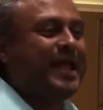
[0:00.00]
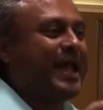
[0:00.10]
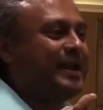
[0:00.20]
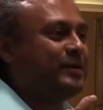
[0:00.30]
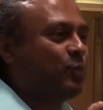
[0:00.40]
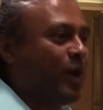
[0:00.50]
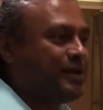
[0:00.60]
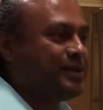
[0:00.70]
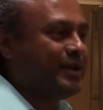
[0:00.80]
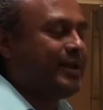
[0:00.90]
And it
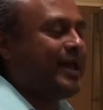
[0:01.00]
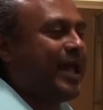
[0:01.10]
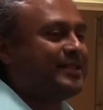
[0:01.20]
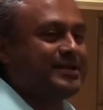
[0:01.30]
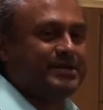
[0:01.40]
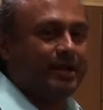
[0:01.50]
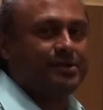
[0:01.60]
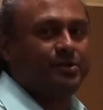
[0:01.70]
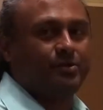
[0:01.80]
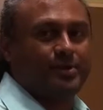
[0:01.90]
runs it and then tells
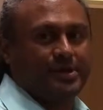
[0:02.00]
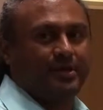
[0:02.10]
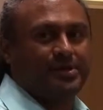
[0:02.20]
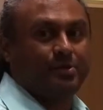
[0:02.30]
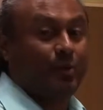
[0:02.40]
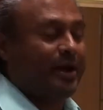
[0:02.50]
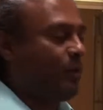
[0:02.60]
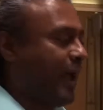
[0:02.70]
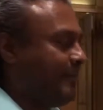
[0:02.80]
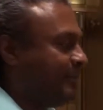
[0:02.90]
you the results right
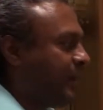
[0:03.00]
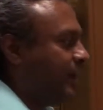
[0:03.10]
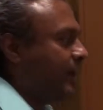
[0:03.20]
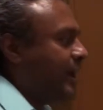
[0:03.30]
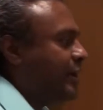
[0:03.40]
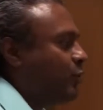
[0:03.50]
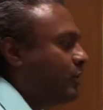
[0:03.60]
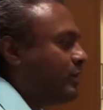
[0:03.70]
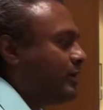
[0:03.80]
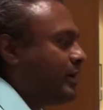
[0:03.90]
away. In
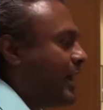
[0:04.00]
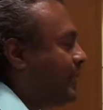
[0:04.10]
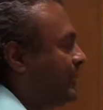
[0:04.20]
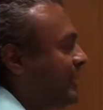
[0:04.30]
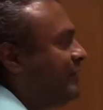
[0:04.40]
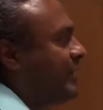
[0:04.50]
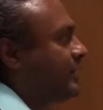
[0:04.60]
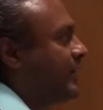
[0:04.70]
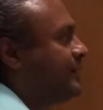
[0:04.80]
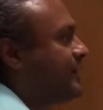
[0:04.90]
order, I believe in
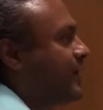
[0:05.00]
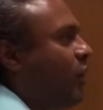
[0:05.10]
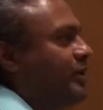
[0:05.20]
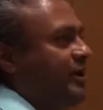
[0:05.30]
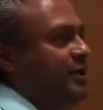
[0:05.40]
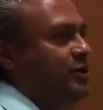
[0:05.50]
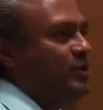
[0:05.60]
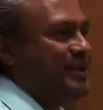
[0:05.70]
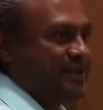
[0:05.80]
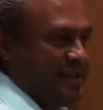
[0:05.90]
Eclipse, all you need to do
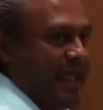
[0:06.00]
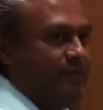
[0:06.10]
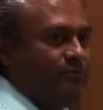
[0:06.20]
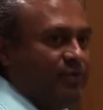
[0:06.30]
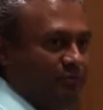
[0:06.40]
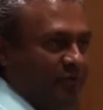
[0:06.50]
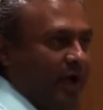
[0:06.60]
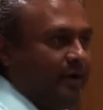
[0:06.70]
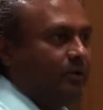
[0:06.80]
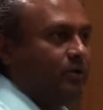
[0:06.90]
is save the
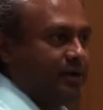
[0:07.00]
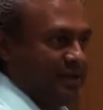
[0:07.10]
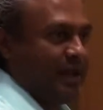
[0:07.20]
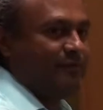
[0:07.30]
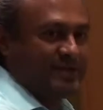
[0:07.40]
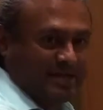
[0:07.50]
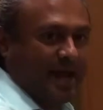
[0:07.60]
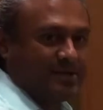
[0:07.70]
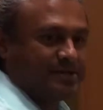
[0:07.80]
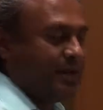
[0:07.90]
file or save the
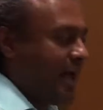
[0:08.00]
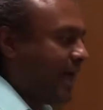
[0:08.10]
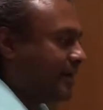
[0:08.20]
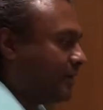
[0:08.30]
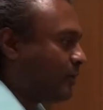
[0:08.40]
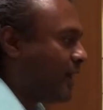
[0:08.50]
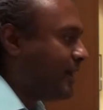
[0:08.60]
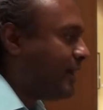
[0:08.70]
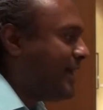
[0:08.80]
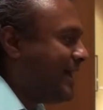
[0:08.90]
test, and it'll run
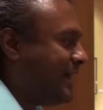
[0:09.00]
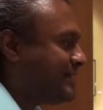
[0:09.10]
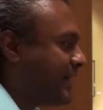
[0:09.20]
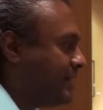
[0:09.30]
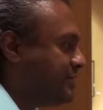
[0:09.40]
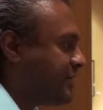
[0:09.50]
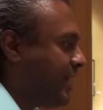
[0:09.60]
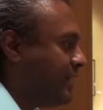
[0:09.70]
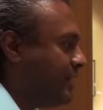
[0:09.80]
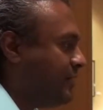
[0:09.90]
it. In IntelliJ,
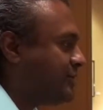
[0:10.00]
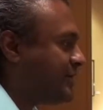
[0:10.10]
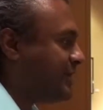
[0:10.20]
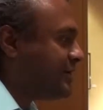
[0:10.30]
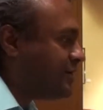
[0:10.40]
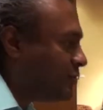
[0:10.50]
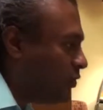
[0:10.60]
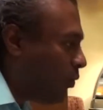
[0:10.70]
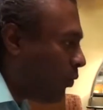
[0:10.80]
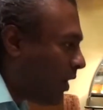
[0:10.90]
you just need to
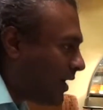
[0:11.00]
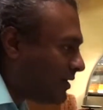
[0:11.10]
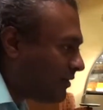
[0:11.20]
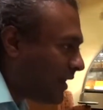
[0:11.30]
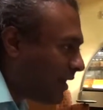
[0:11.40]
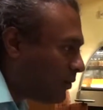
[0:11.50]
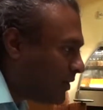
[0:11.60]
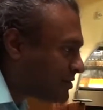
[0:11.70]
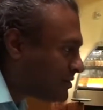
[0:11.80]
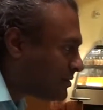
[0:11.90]
do one thing,
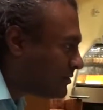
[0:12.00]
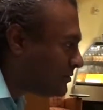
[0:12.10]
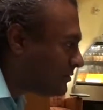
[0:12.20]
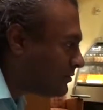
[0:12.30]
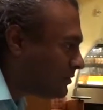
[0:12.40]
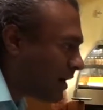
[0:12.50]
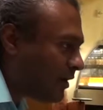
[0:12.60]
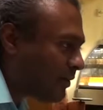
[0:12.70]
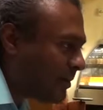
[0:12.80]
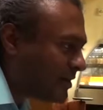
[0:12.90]
which,
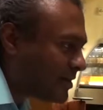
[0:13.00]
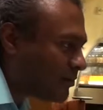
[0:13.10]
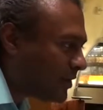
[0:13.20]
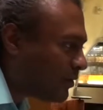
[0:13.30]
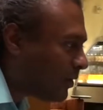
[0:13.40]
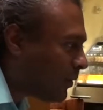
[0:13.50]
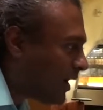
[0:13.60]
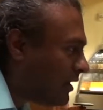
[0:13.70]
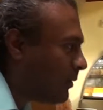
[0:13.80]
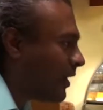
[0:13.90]
how do I make this window?
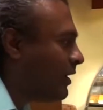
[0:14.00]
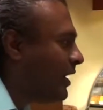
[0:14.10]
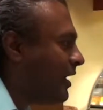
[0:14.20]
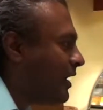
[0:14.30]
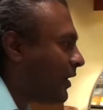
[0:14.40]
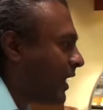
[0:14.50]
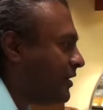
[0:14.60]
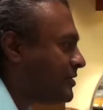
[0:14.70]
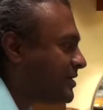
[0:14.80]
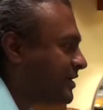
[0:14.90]
Here we go. Okay,
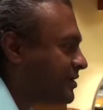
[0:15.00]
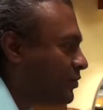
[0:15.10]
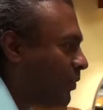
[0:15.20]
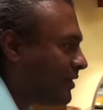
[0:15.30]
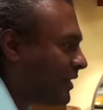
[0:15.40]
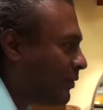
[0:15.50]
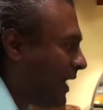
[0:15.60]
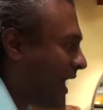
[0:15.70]
you just need to do one thing.